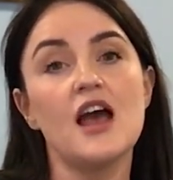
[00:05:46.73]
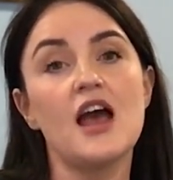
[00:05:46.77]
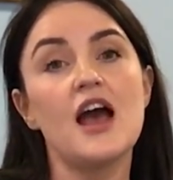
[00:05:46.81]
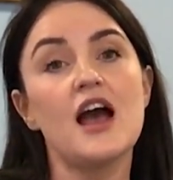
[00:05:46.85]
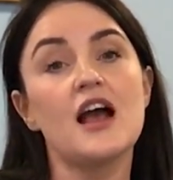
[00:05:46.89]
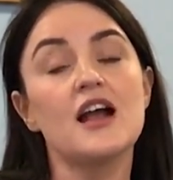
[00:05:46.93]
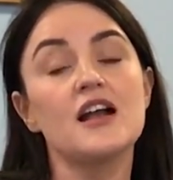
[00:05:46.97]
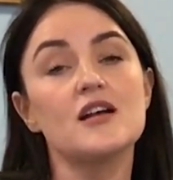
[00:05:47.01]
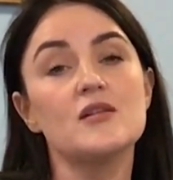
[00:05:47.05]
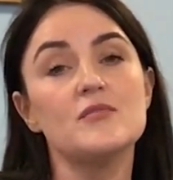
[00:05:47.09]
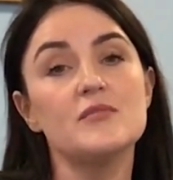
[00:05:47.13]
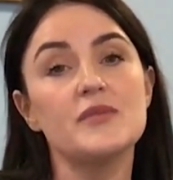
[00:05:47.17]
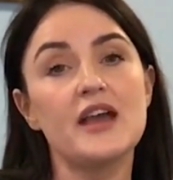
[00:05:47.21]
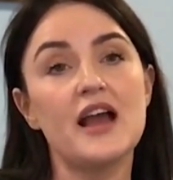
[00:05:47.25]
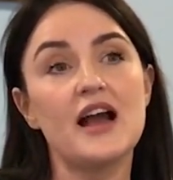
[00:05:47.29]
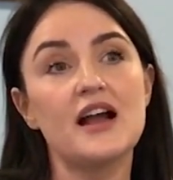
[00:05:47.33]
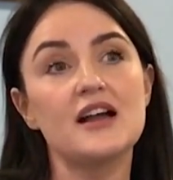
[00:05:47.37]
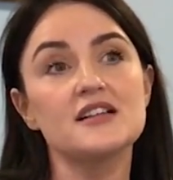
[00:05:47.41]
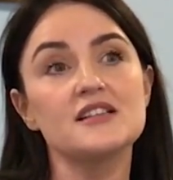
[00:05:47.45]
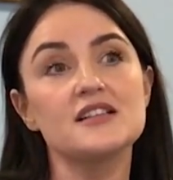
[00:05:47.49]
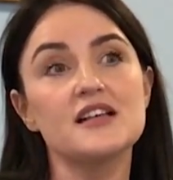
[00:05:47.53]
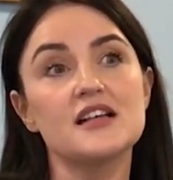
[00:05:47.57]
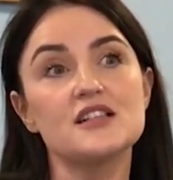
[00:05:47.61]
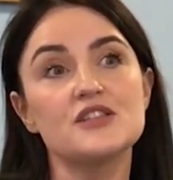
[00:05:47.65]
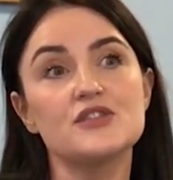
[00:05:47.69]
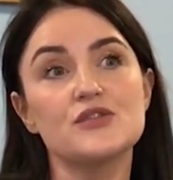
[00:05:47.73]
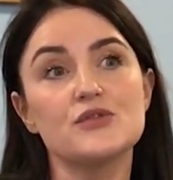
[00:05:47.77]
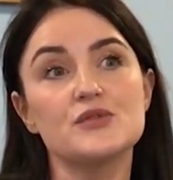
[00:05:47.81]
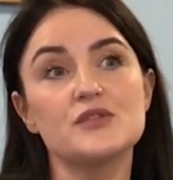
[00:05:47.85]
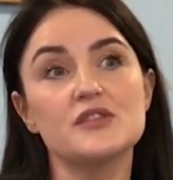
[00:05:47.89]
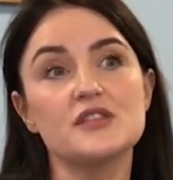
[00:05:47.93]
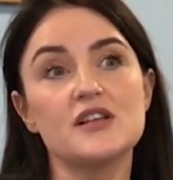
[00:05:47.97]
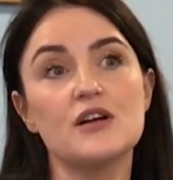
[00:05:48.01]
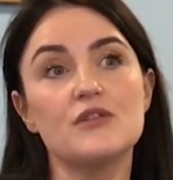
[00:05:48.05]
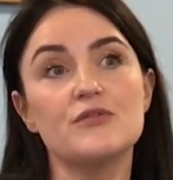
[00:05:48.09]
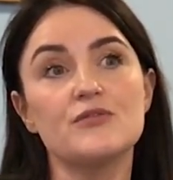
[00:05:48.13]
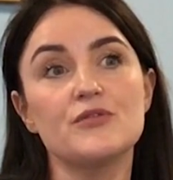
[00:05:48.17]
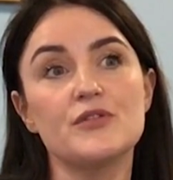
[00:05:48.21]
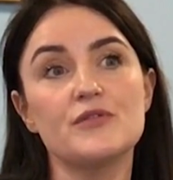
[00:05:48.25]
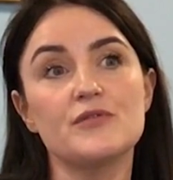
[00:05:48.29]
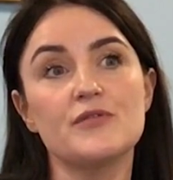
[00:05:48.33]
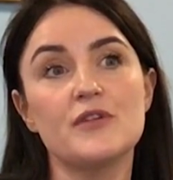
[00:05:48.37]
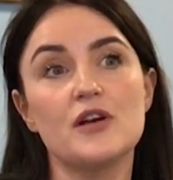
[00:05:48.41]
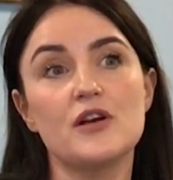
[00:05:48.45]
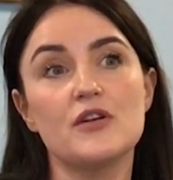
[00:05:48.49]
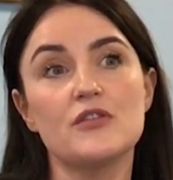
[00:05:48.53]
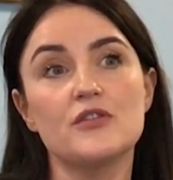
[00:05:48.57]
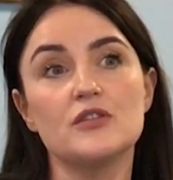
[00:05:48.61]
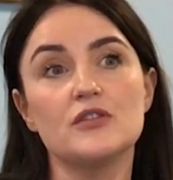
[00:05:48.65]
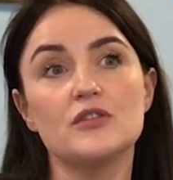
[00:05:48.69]
and can be accessed through
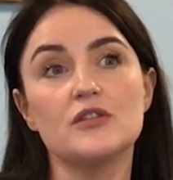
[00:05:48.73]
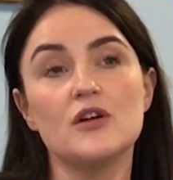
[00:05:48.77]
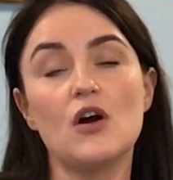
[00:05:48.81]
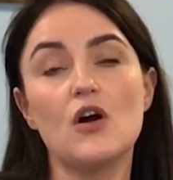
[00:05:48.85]
self-referral